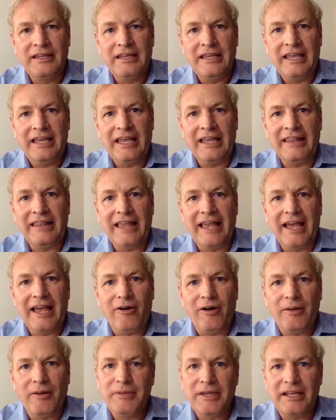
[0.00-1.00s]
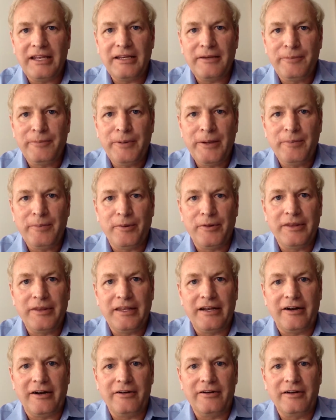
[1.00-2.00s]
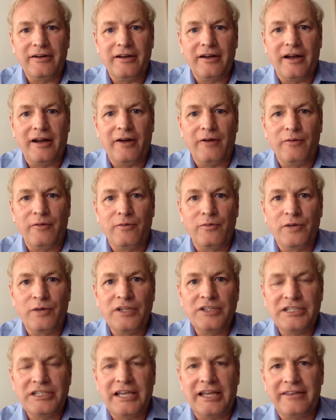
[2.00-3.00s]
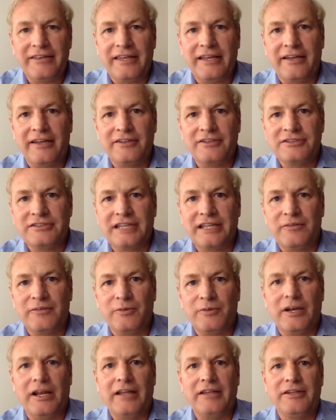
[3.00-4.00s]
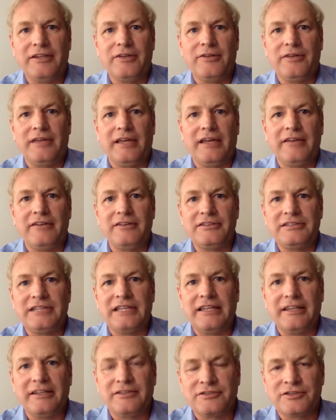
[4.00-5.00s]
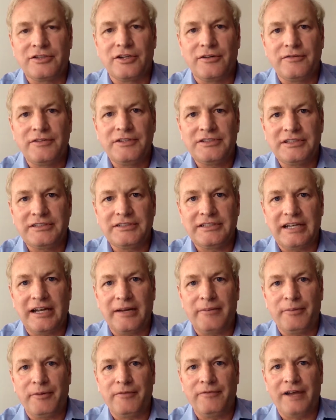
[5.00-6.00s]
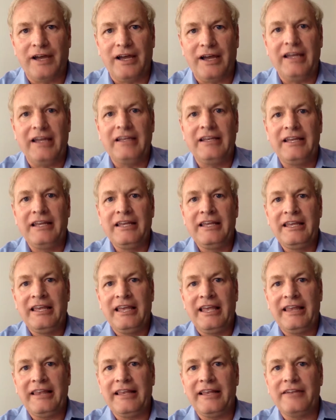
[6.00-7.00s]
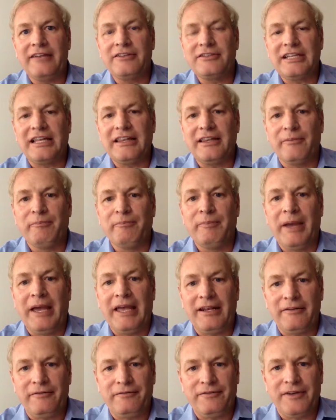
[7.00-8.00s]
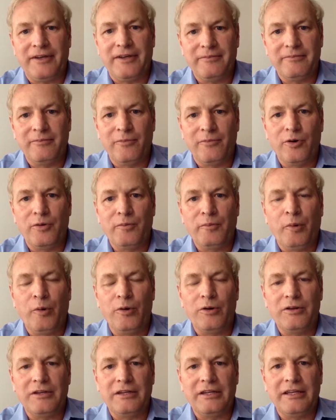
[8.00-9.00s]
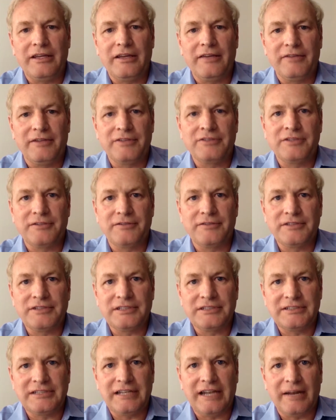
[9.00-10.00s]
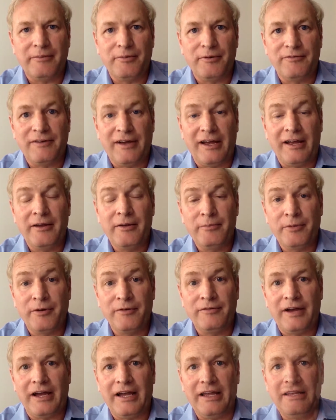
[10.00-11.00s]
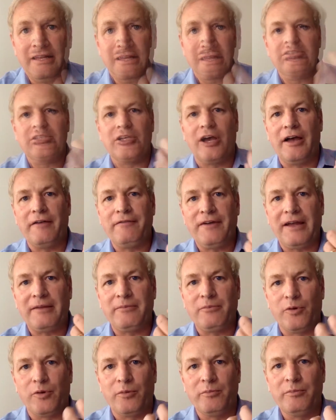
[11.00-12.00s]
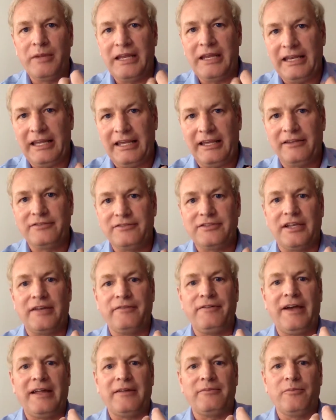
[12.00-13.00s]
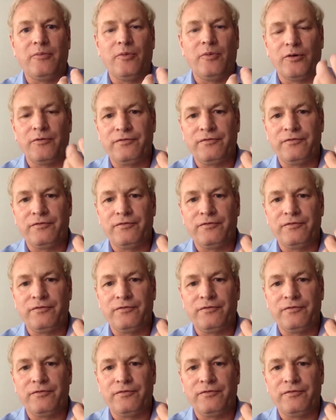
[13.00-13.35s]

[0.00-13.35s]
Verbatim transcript: And now I'm getting people that are reaching out. They understand what I do, they understand the services that I provide, and they understand the benefit, more importantly, of the services that I provide. So I've had more meetings, I've had more